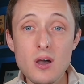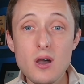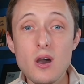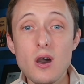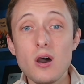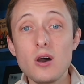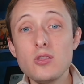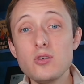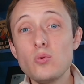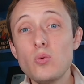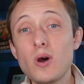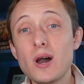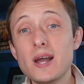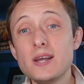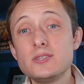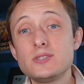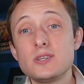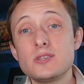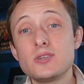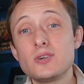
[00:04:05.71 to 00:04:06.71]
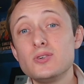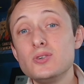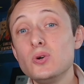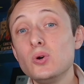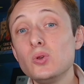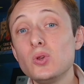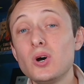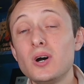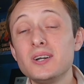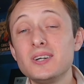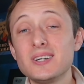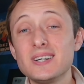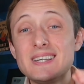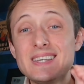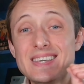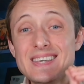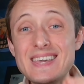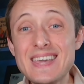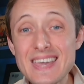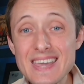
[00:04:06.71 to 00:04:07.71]
Otherwise, they're no longer
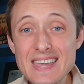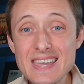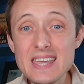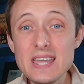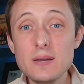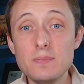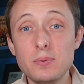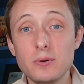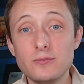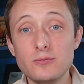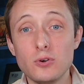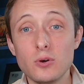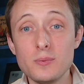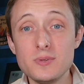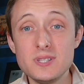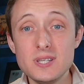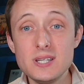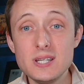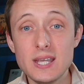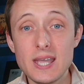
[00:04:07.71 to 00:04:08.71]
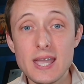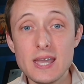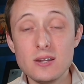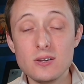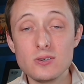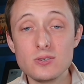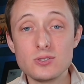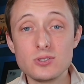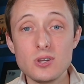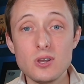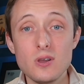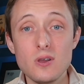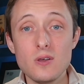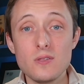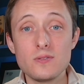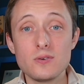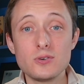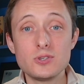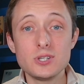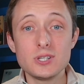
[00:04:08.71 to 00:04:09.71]
key performance indicators. They're
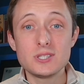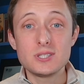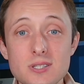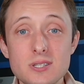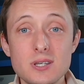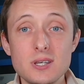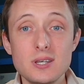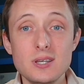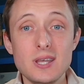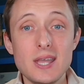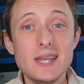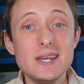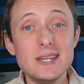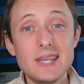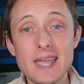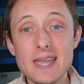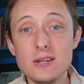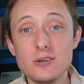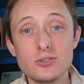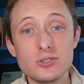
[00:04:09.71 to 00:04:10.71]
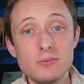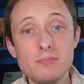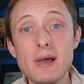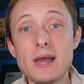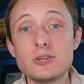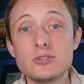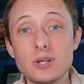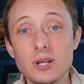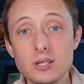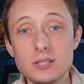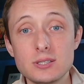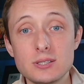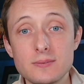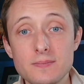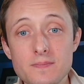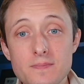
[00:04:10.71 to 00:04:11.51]
just indicators and metrics.